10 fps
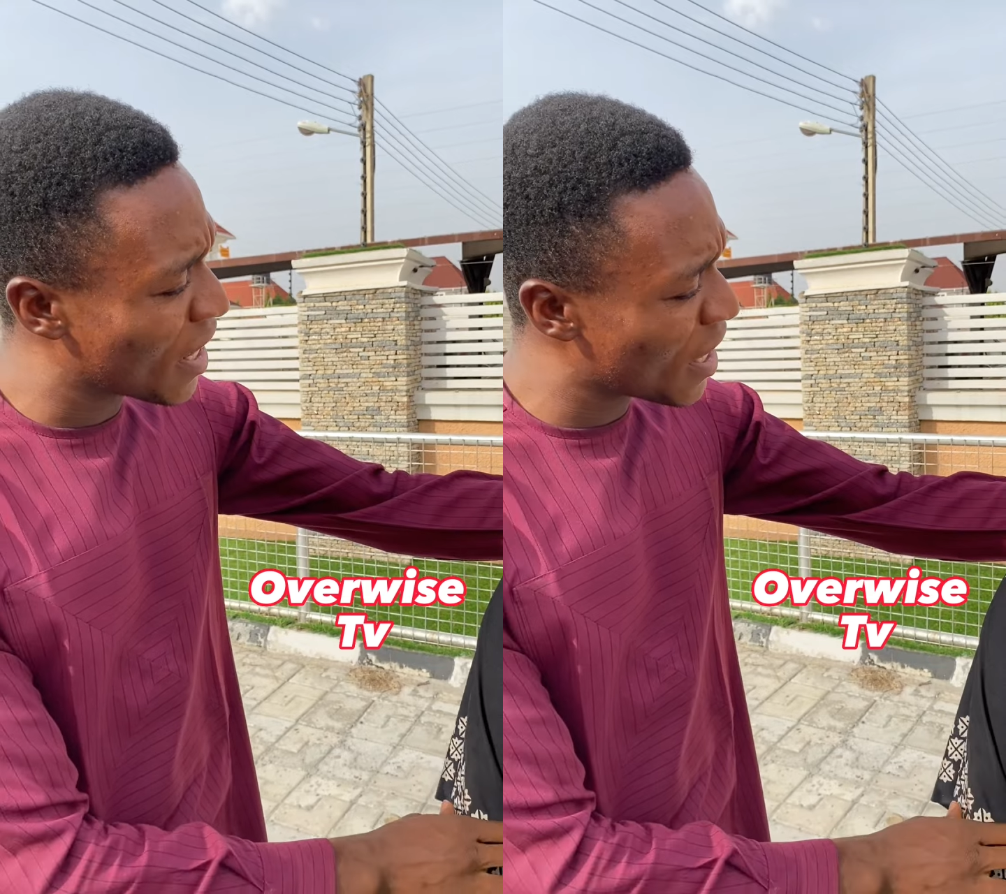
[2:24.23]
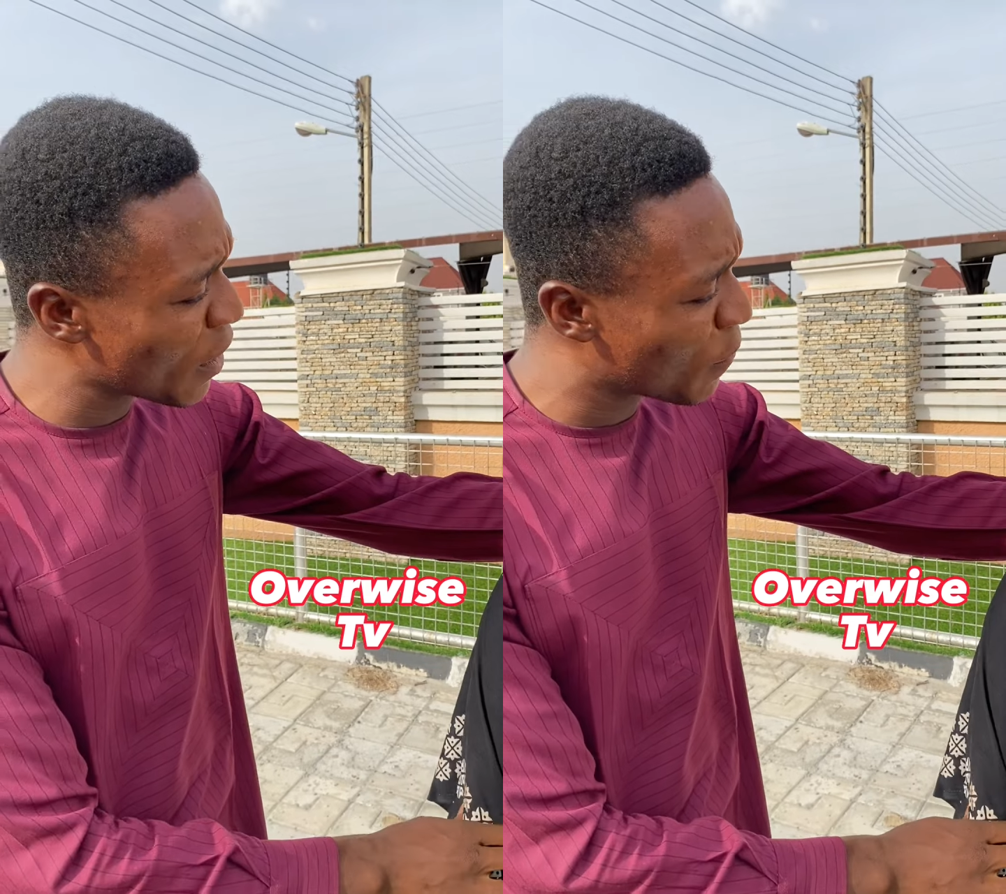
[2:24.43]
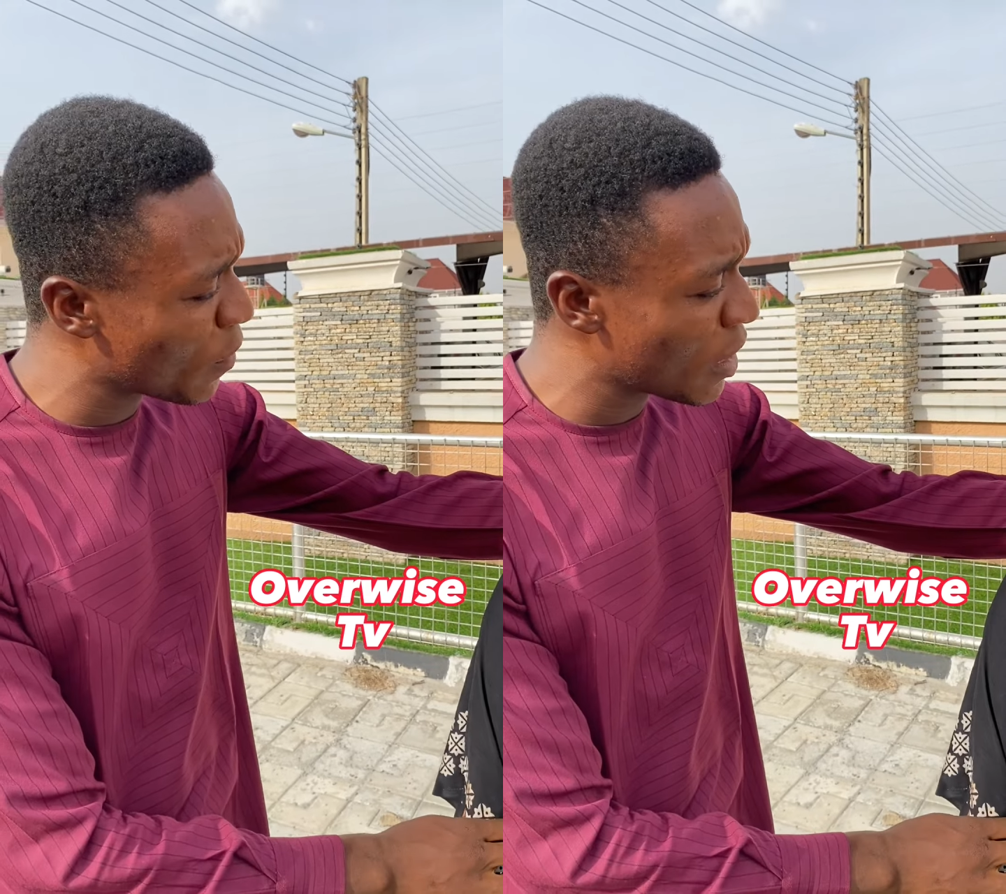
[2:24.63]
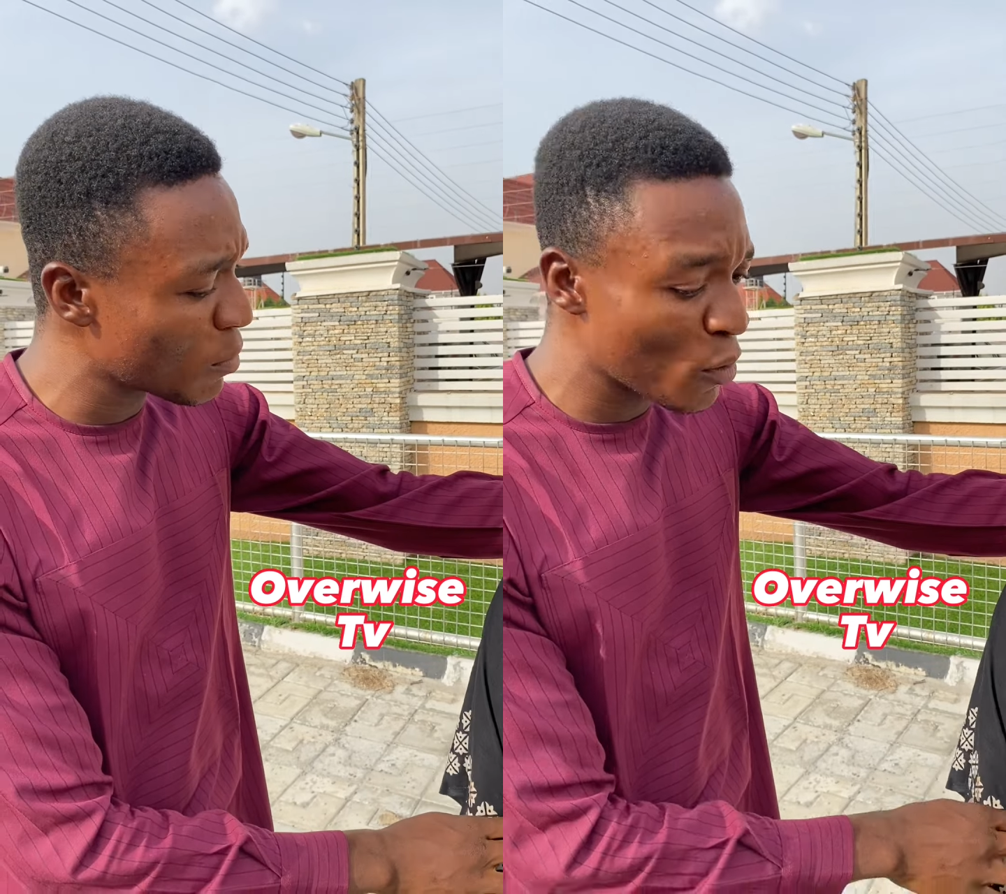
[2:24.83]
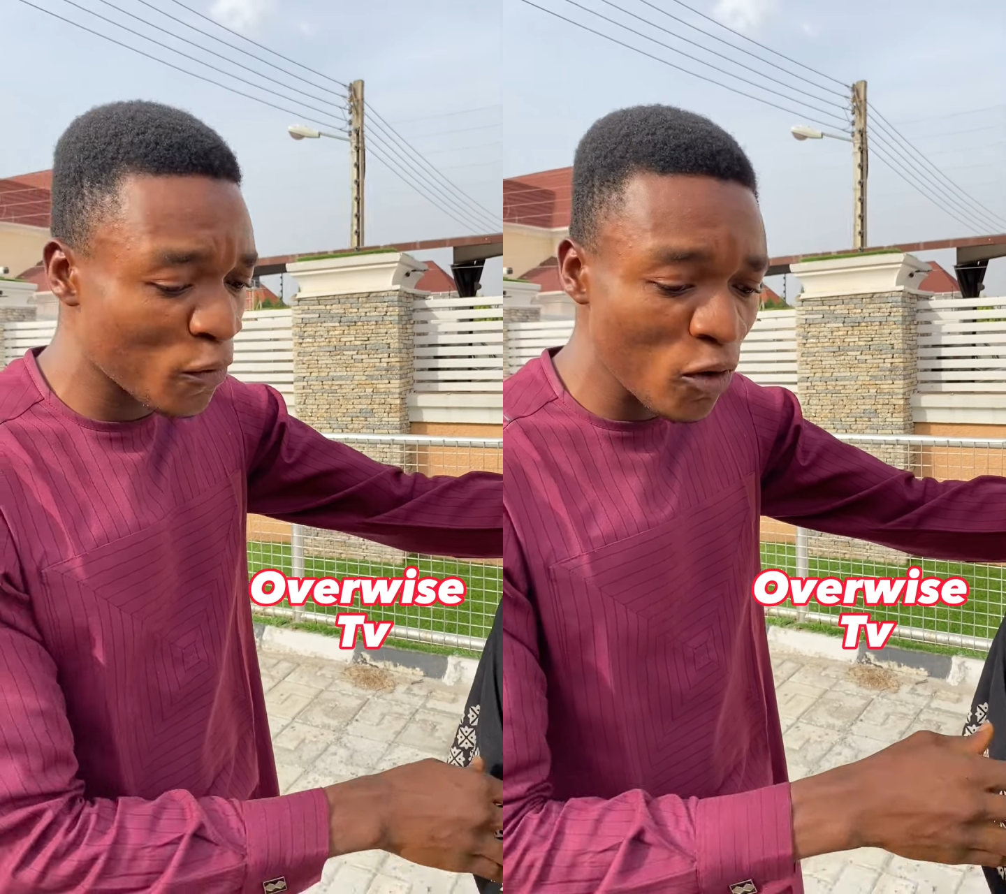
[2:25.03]
carefully
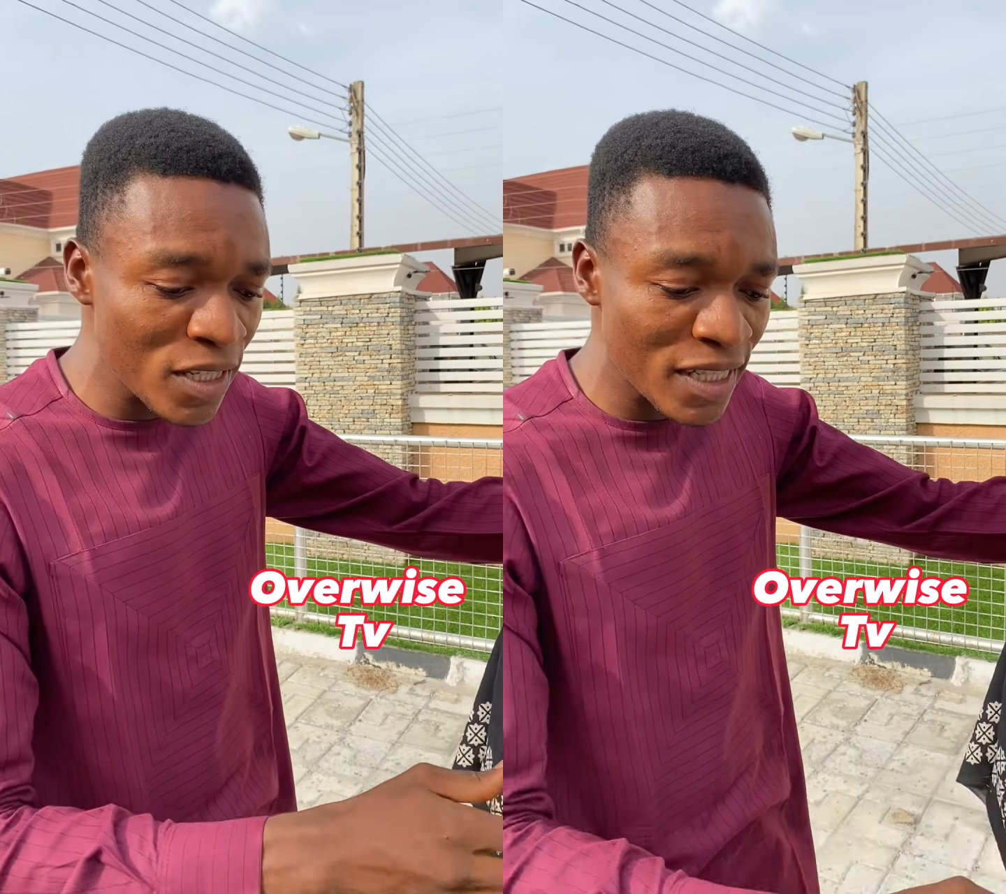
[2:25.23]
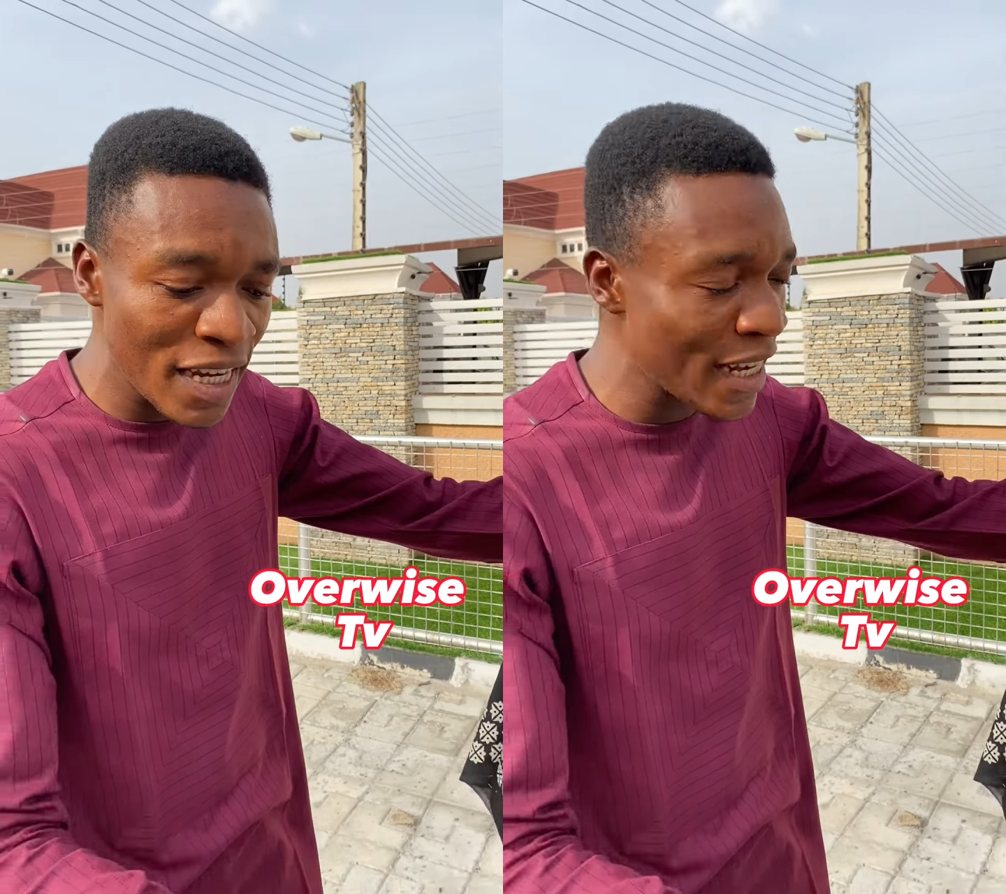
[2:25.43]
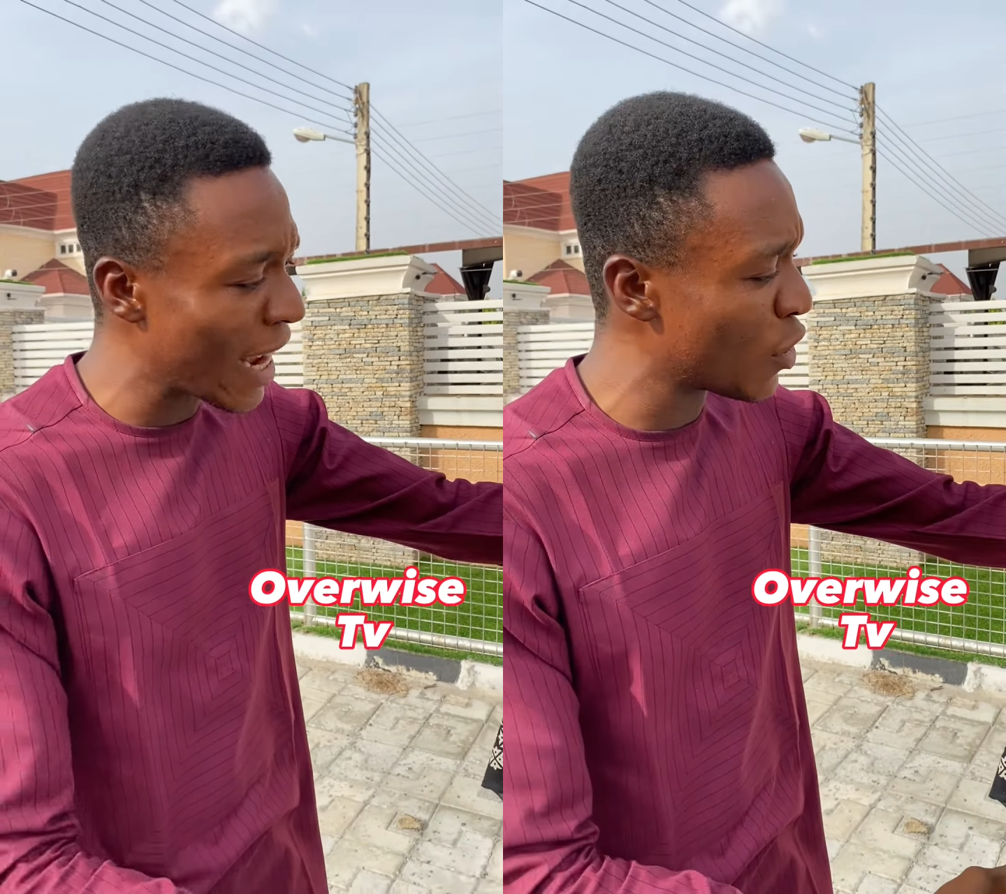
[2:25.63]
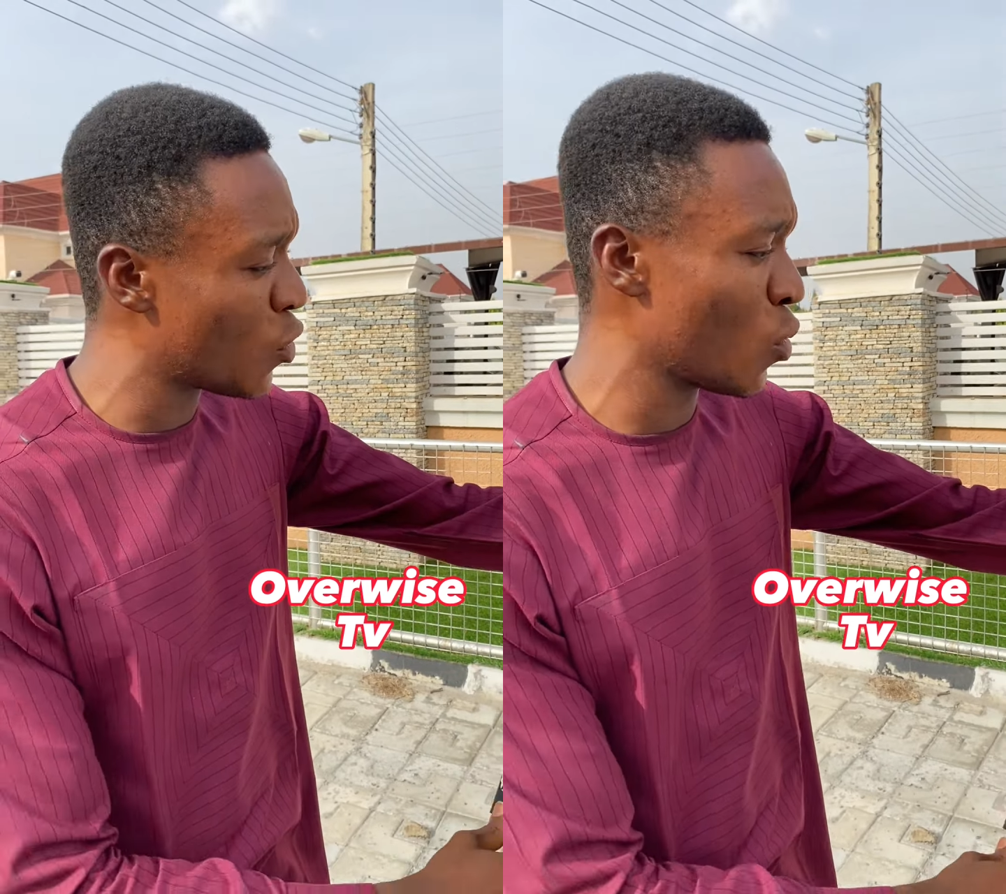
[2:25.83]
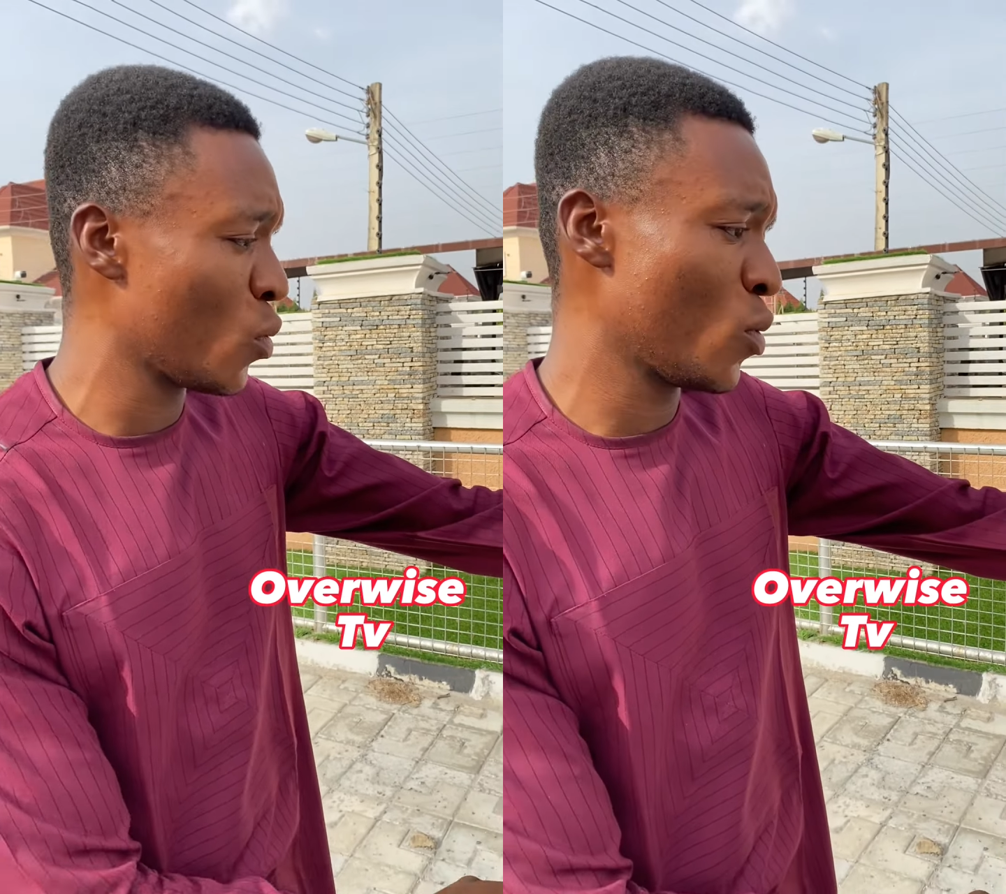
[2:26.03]
before saying I
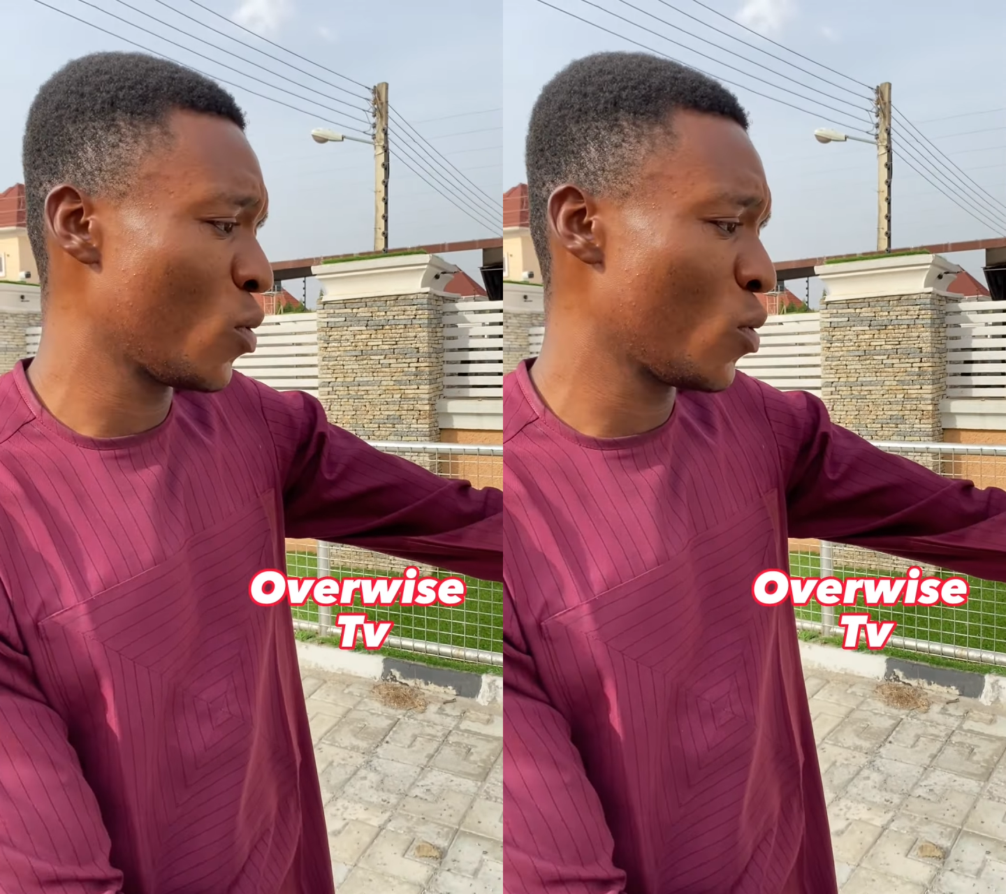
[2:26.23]
do.